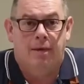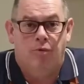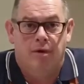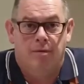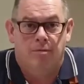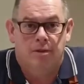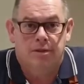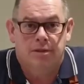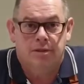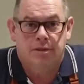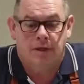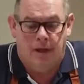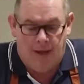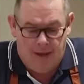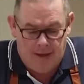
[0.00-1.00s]
pretty much
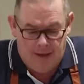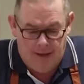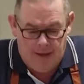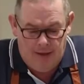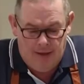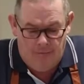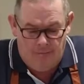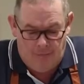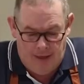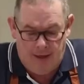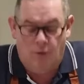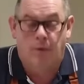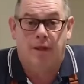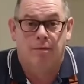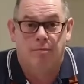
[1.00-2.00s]
I bake
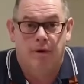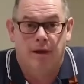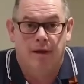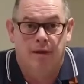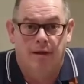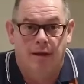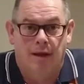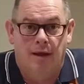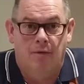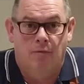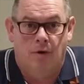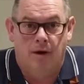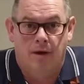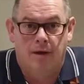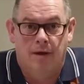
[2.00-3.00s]
wheaten bread in
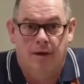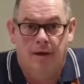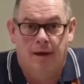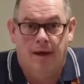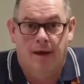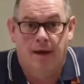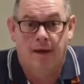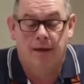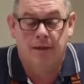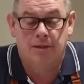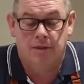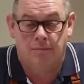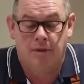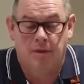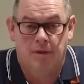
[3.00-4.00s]
work, and it's
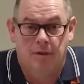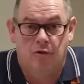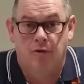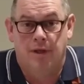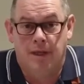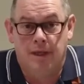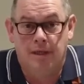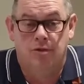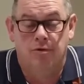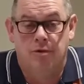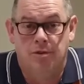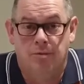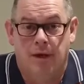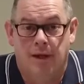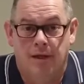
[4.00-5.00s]
something that the trainees do as
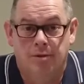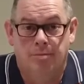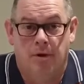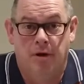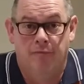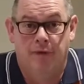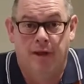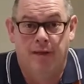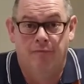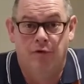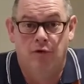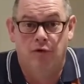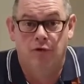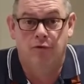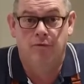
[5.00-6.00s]
well as part of the
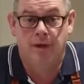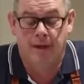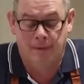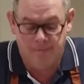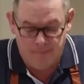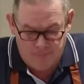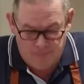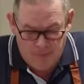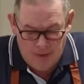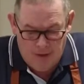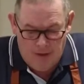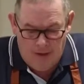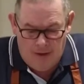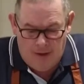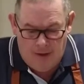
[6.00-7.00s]
NVQ training.
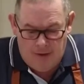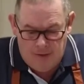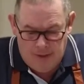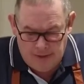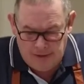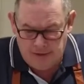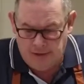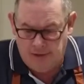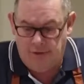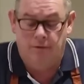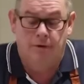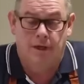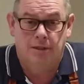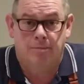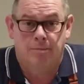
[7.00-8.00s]
This is a new
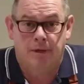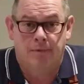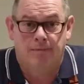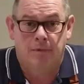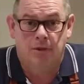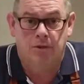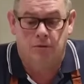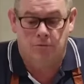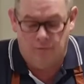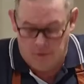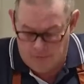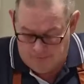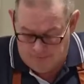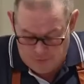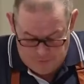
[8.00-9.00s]
recipe, so
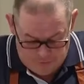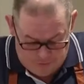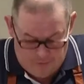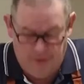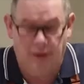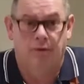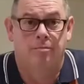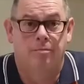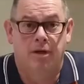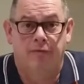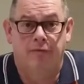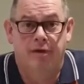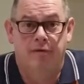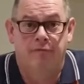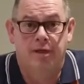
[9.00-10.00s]
we're both going on a bit
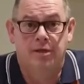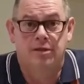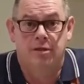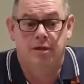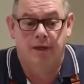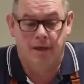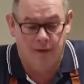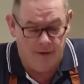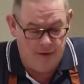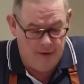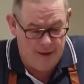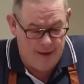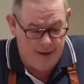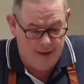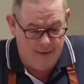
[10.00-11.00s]
of an adventure together.
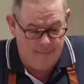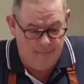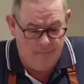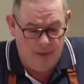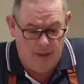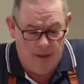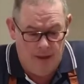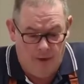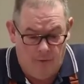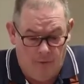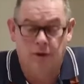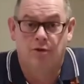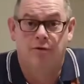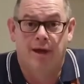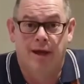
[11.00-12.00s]
I
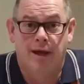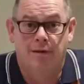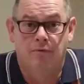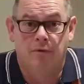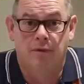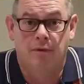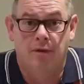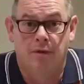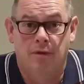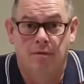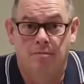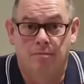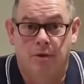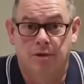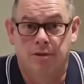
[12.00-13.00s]
want to try it with the
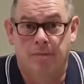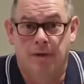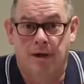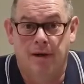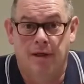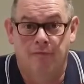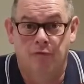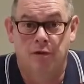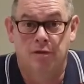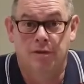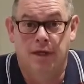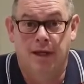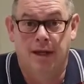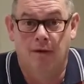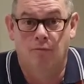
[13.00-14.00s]
possibility of using
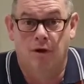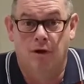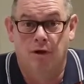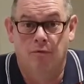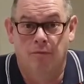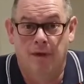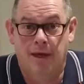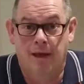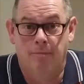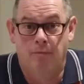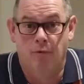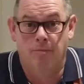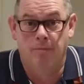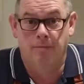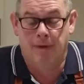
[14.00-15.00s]
it in work when we get
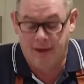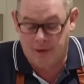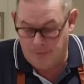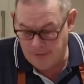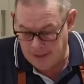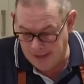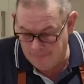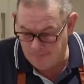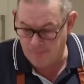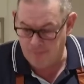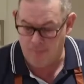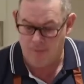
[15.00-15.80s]
opened back up again.